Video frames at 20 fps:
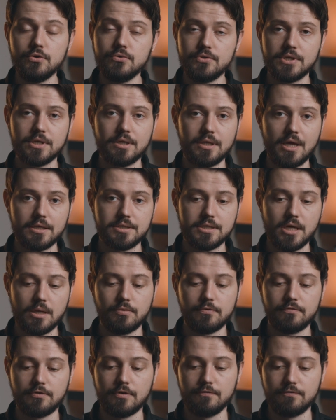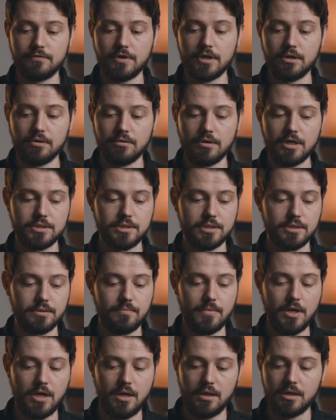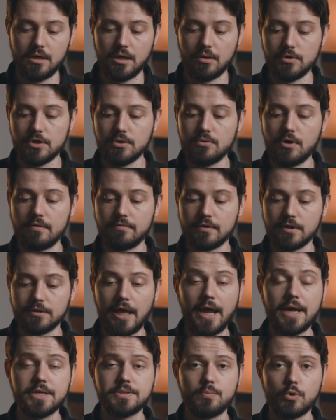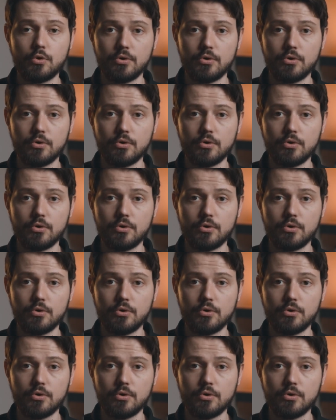using that type of configuration. Now we do have our last